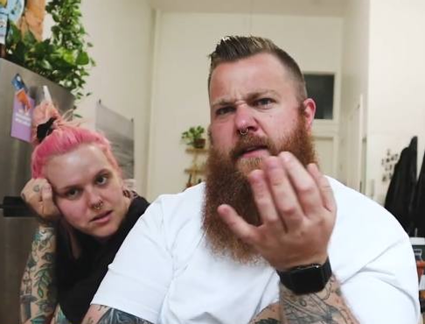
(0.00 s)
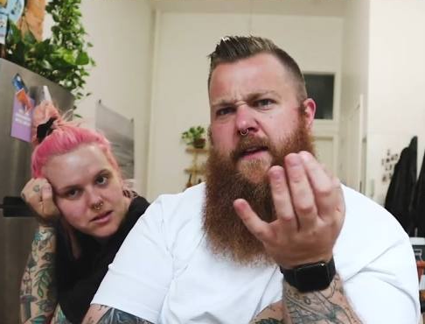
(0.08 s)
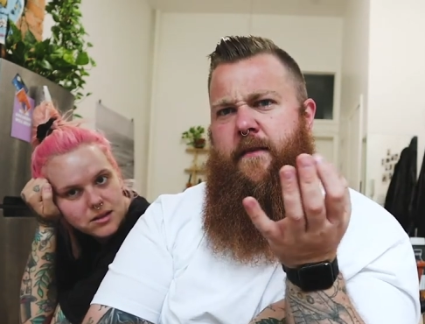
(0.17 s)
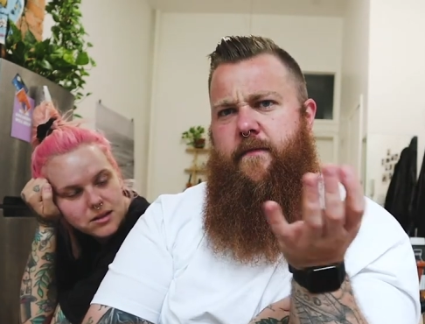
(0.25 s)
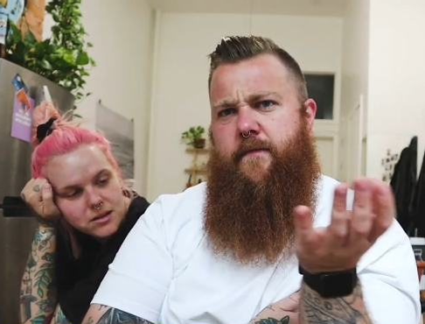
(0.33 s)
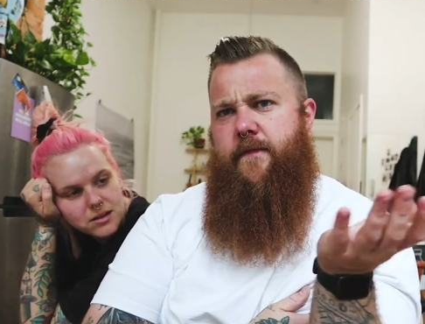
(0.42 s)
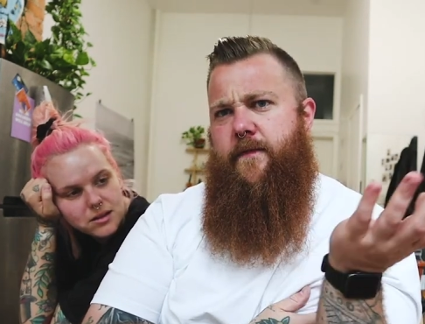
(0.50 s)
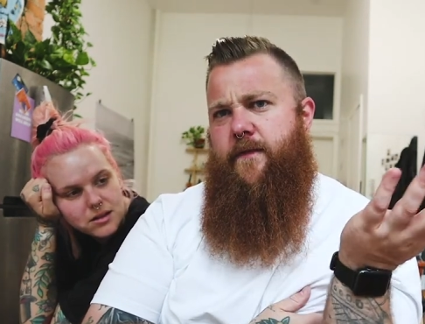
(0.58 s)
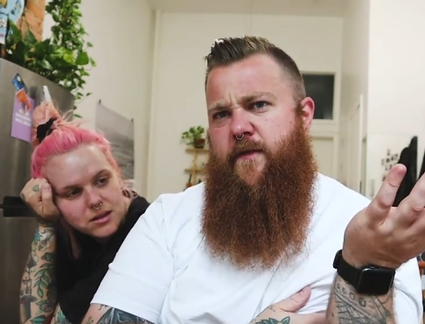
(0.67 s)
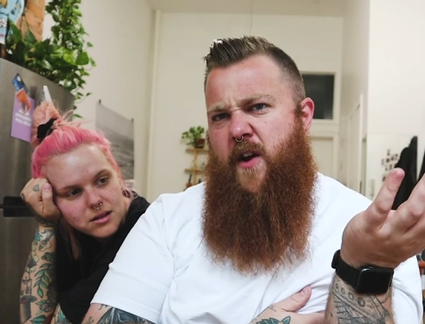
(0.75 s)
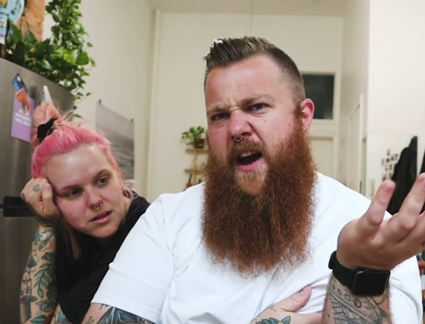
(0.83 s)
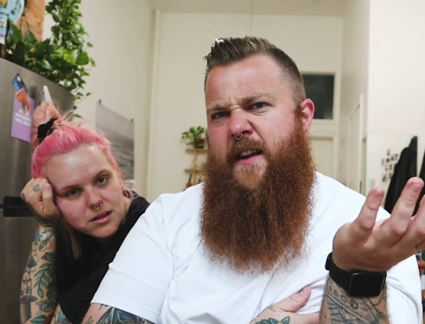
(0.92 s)
Speaker 1: like
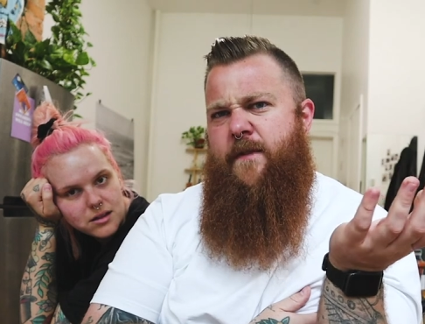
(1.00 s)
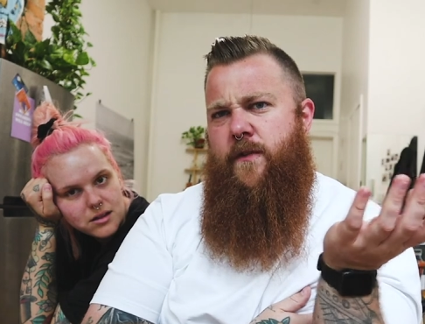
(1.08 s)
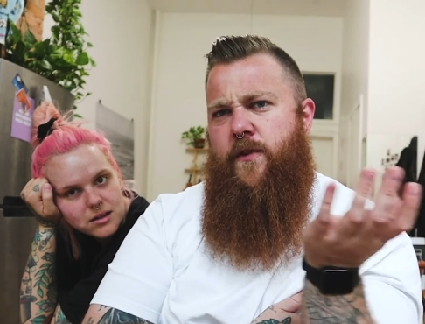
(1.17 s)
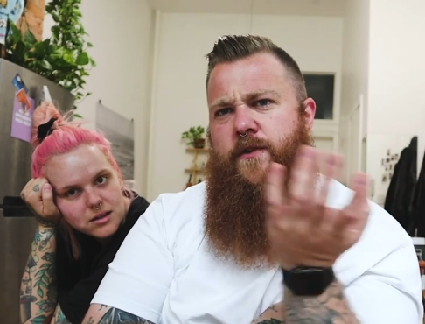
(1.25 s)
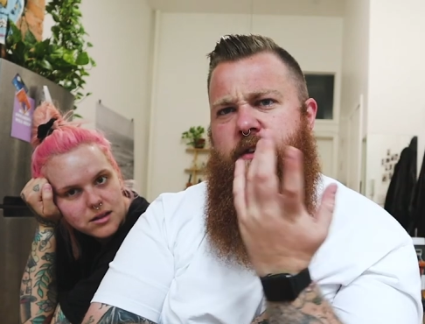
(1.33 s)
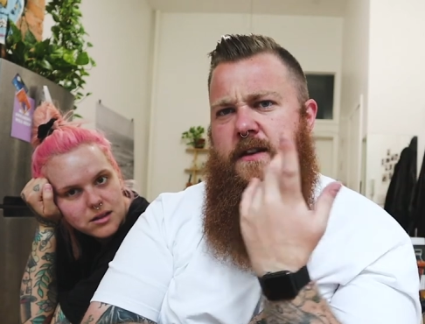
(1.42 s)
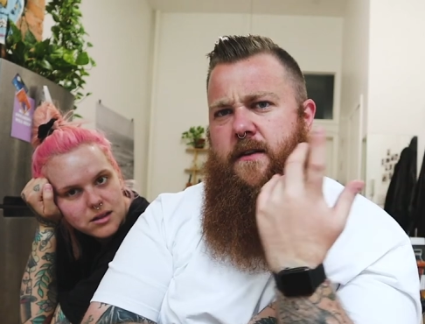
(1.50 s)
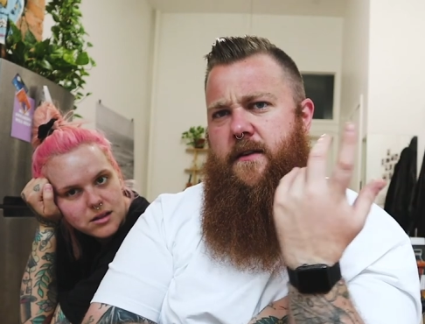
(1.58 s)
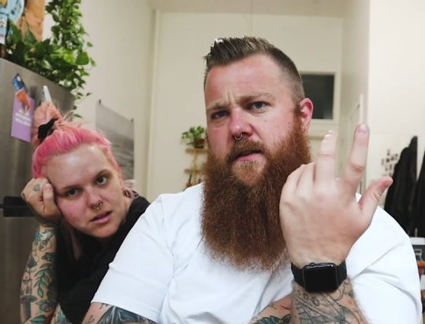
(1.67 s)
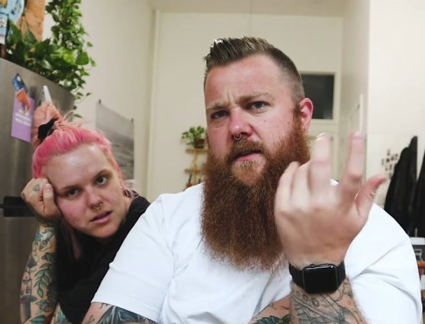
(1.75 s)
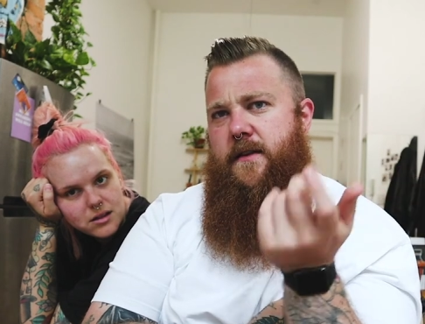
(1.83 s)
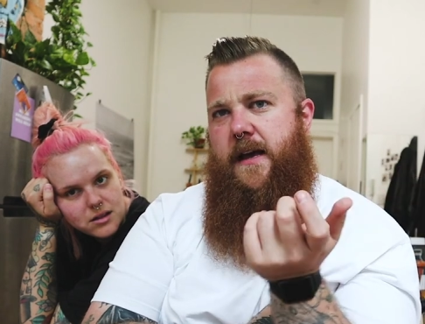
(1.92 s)
fried foods
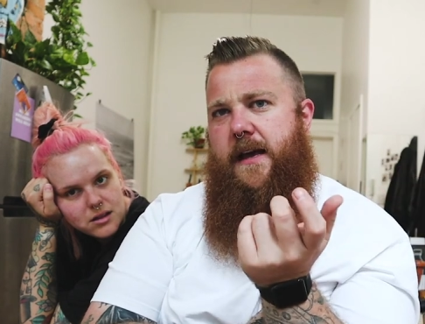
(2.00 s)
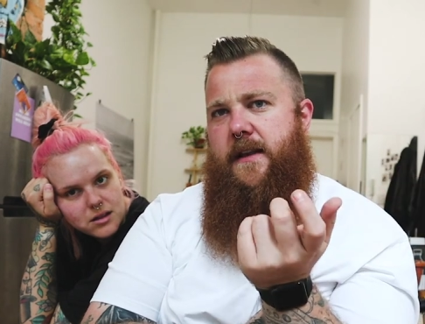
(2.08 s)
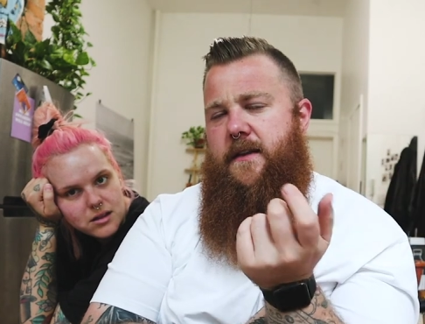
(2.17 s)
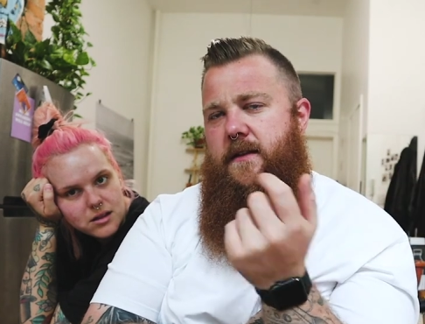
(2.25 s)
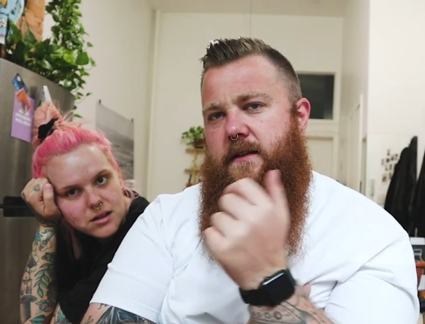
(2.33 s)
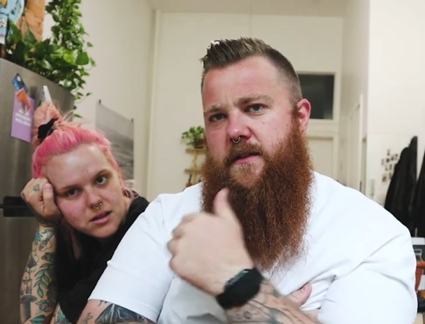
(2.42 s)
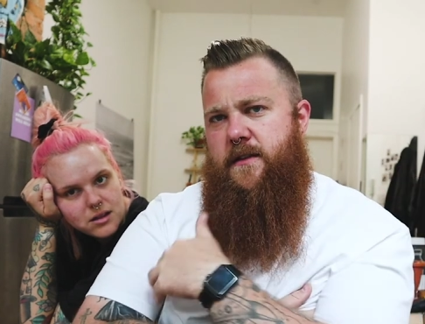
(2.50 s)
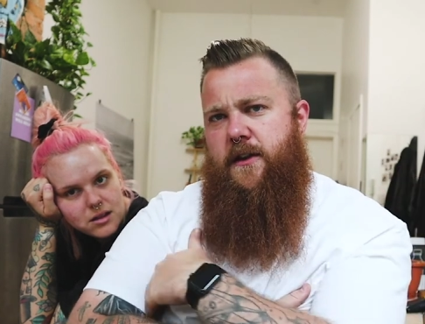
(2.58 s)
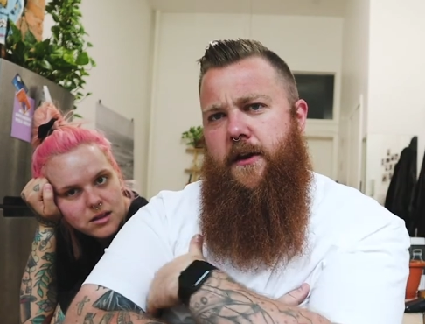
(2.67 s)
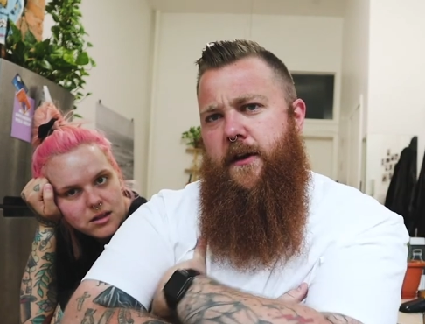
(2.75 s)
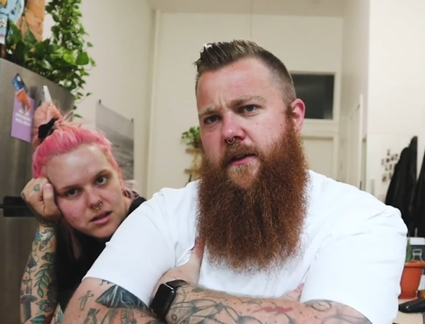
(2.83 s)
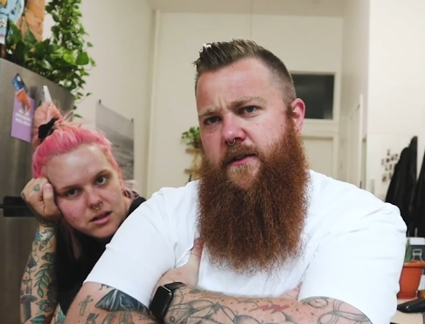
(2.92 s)
and
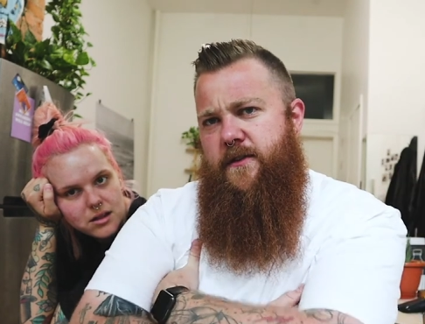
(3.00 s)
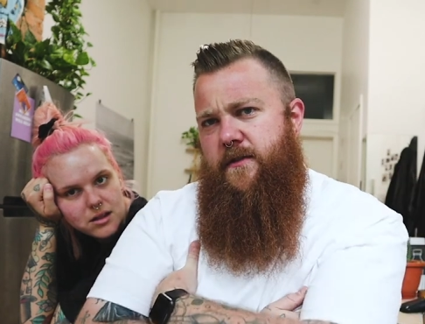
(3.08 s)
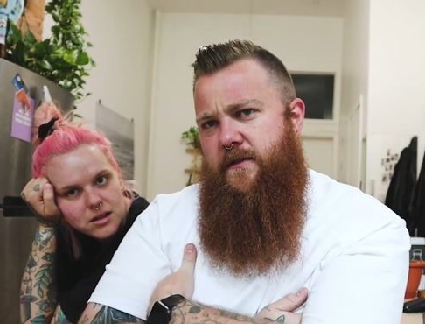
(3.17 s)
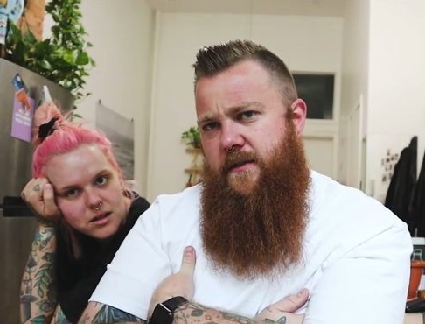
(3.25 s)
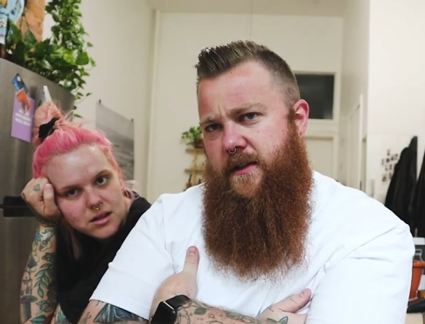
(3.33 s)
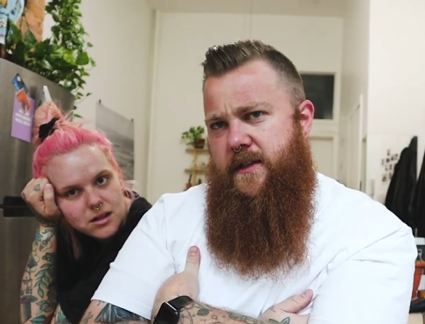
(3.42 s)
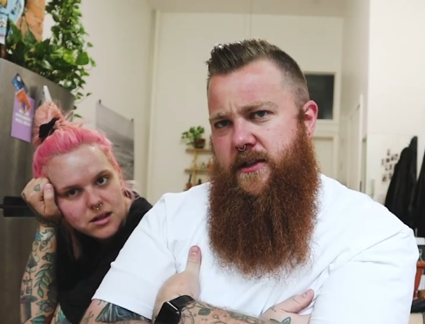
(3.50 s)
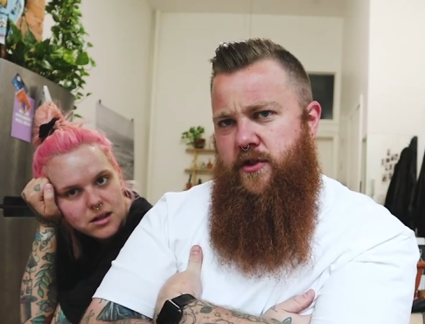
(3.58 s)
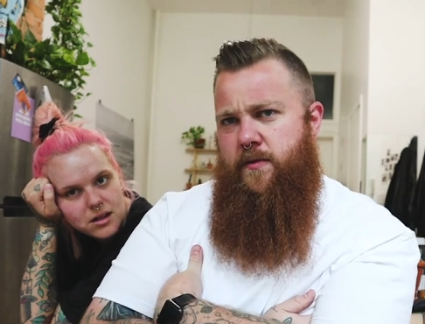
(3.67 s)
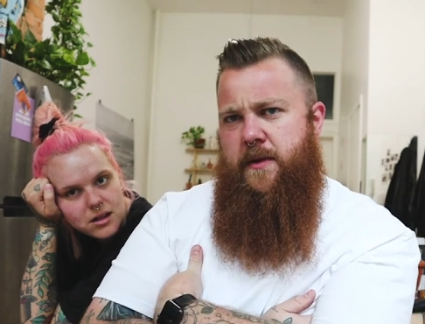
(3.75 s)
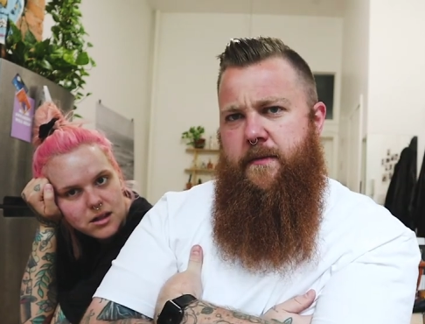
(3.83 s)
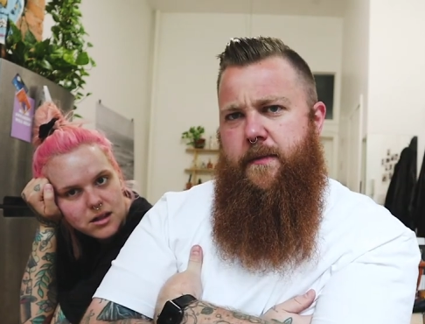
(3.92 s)
you know,
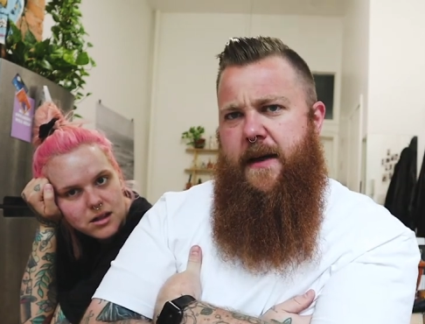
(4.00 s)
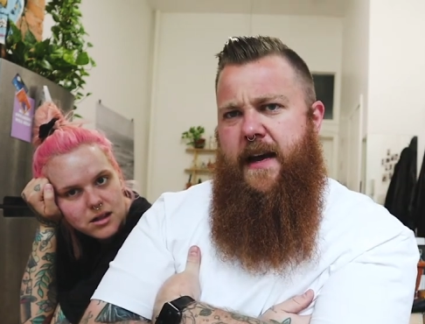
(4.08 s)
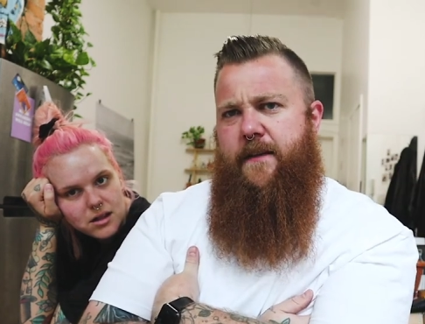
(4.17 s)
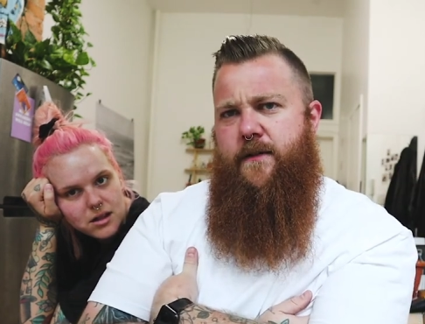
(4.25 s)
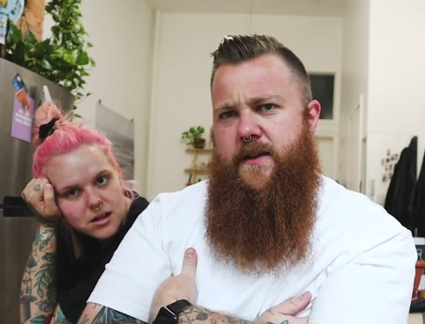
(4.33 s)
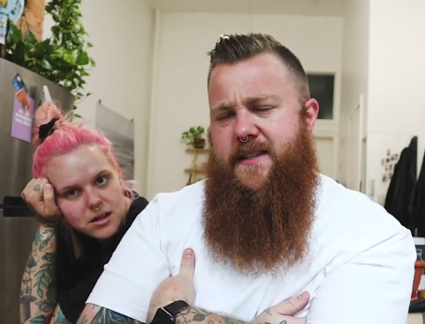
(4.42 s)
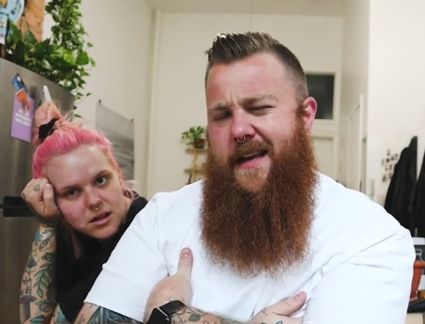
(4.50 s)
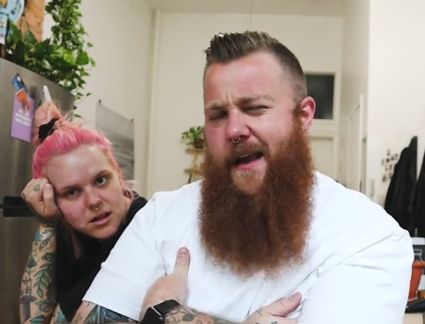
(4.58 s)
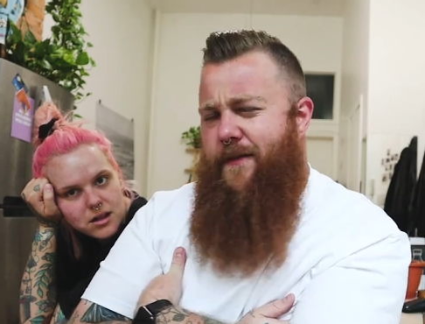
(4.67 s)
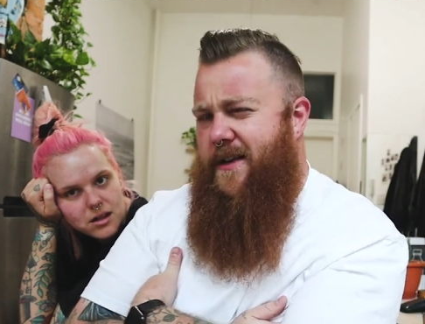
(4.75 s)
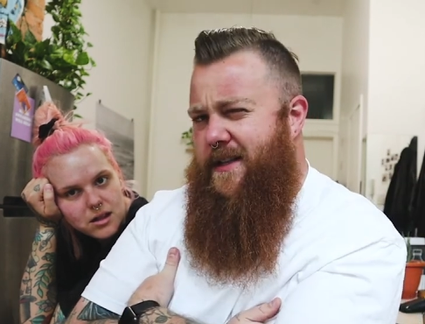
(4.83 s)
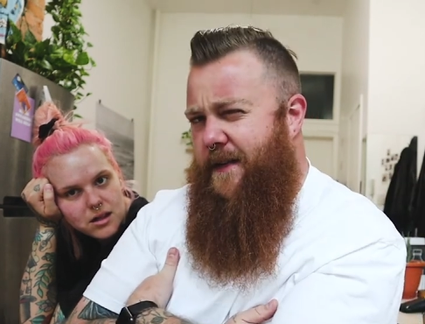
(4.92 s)
super bad for us
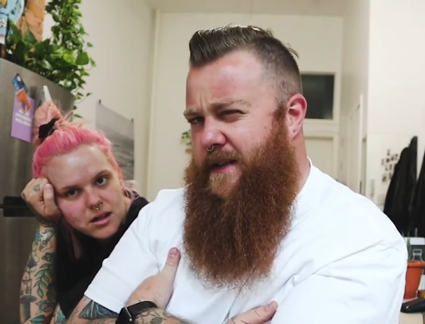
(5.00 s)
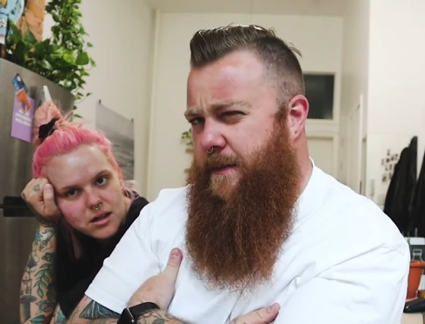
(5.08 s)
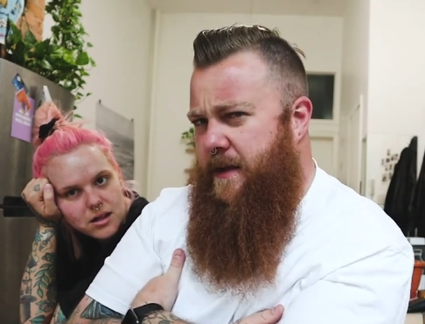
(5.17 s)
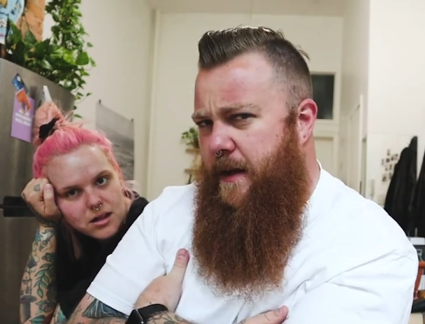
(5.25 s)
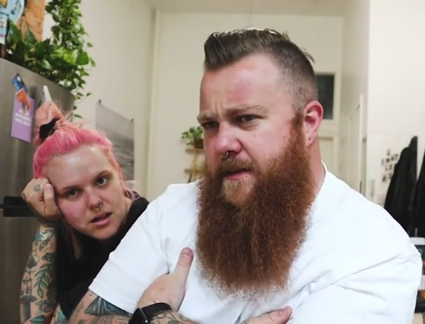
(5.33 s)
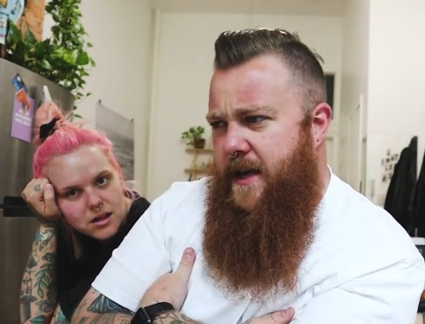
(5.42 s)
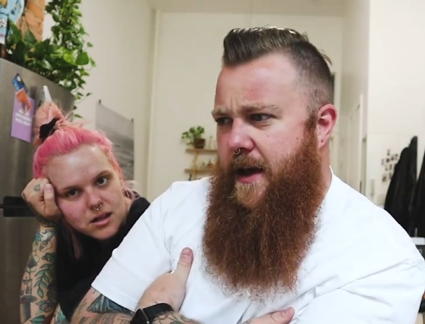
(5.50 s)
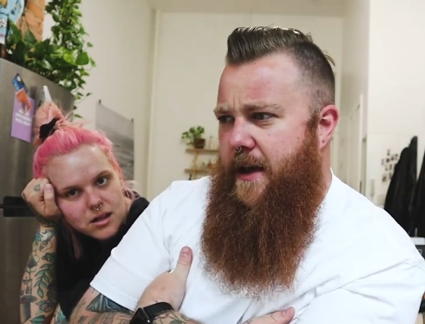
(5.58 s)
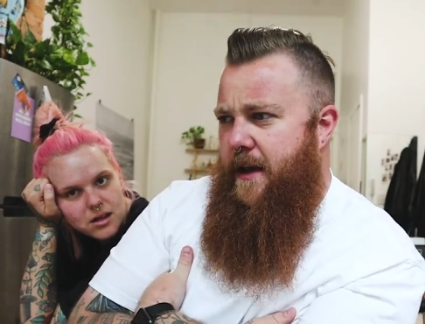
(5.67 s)
savory stuff sometimes.